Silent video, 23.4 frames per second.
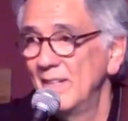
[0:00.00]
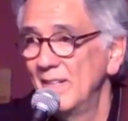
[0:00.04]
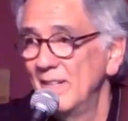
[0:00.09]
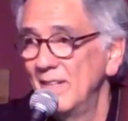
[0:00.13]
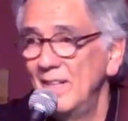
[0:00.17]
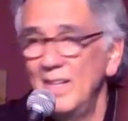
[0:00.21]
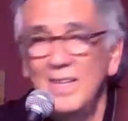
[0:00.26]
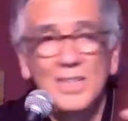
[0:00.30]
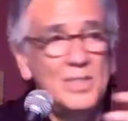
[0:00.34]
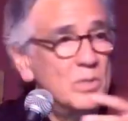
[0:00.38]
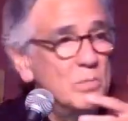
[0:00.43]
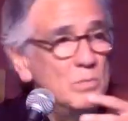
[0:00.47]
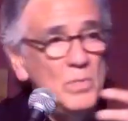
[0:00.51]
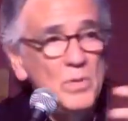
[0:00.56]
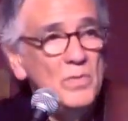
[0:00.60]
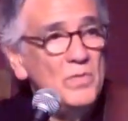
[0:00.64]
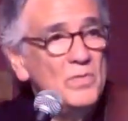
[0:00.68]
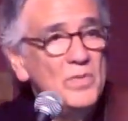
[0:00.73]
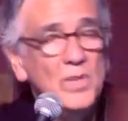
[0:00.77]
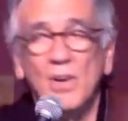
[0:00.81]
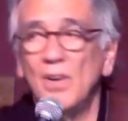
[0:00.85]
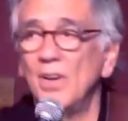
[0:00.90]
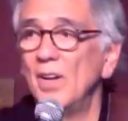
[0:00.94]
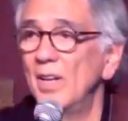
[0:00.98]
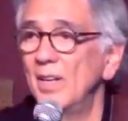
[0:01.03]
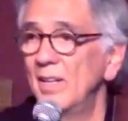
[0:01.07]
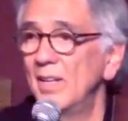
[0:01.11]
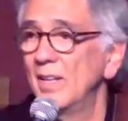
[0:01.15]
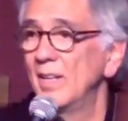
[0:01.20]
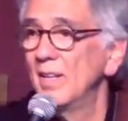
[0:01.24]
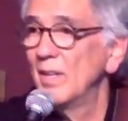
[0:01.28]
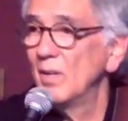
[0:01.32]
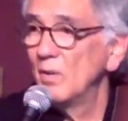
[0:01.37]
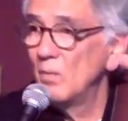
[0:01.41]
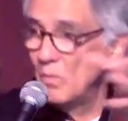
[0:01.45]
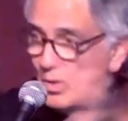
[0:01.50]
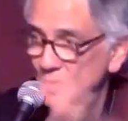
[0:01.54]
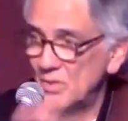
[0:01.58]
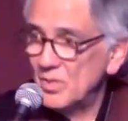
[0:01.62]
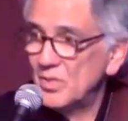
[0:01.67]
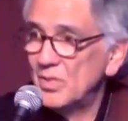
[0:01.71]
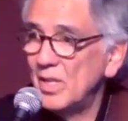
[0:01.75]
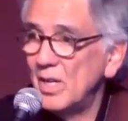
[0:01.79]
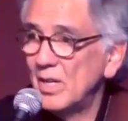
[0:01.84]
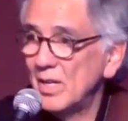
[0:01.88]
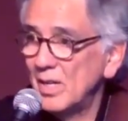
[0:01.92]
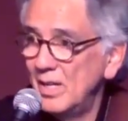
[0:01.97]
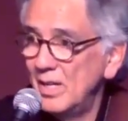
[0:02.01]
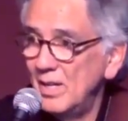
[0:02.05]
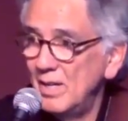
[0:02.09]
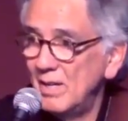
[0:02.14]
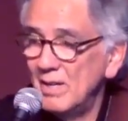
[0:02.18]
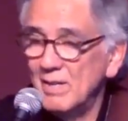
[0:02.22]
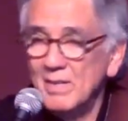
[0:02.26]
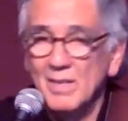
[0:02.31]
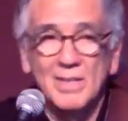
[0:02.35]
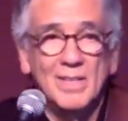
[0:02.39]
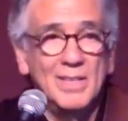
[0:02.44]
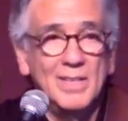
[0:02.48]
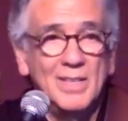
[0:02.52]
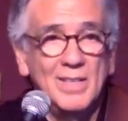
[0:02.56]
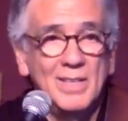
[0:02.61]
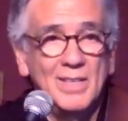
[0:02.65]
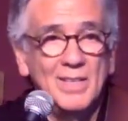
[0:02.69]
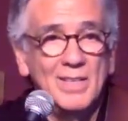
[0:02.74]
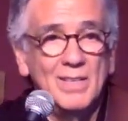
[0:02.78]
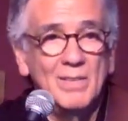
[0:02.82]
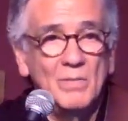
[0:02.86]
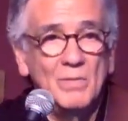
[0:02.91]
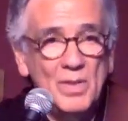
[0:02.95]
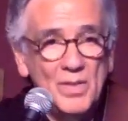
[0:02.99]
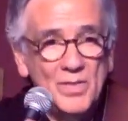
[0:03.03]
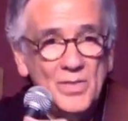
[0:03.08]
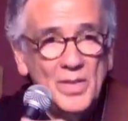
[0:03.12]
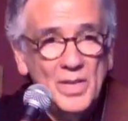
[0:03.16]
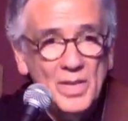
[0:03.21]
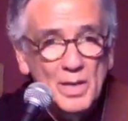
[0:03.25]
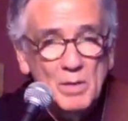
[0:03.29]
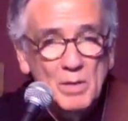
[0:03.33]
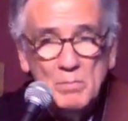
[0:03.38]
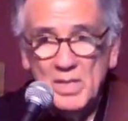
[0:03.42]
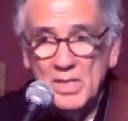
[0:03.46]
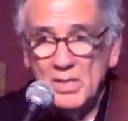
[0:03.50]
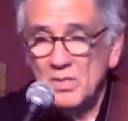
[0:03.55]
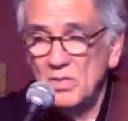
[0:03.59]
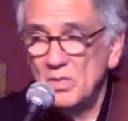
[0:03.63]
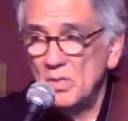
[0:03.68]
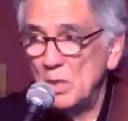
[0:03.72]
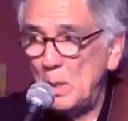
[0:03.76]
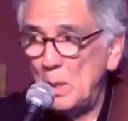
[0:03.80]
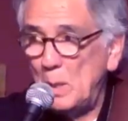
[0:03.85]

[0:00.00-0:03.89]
It's moved on. We're stuck here with the image.